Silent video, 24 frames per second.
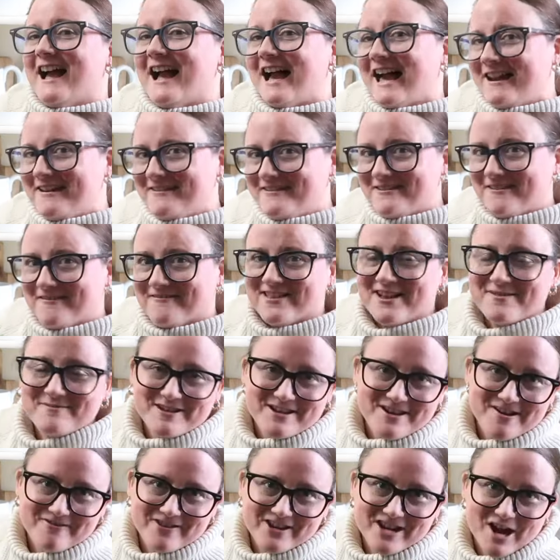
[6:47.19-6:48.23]
I don't know. Let
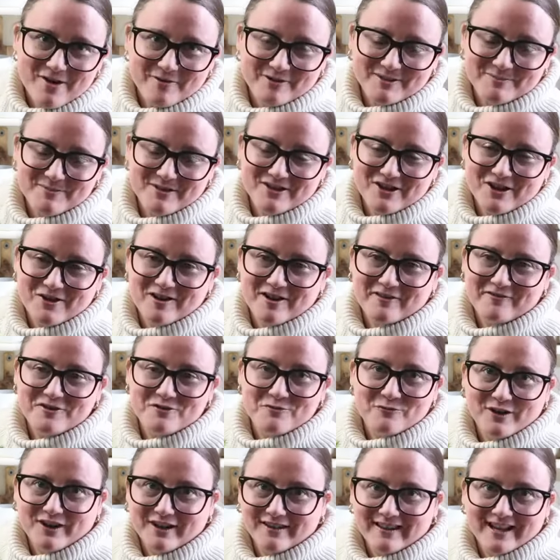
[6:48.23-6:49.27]
me know in the comments below if
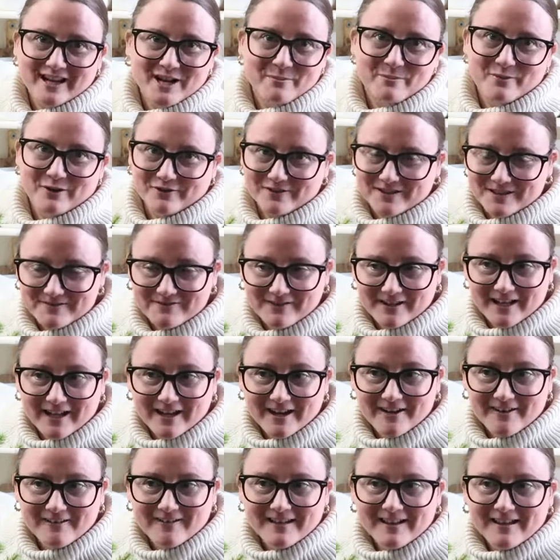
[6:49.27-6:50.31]
you want like a bonus
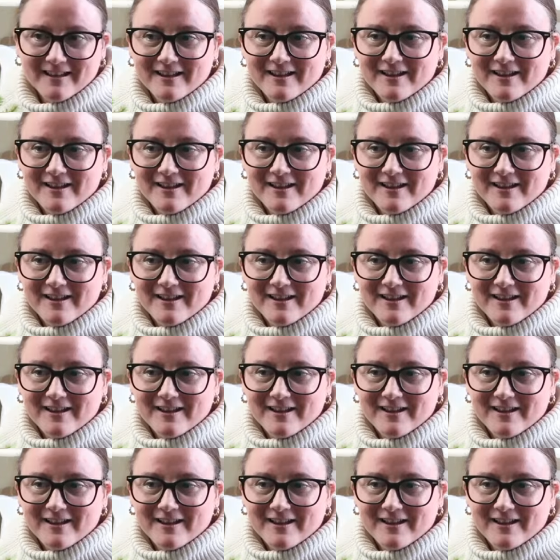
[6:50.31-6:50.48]
video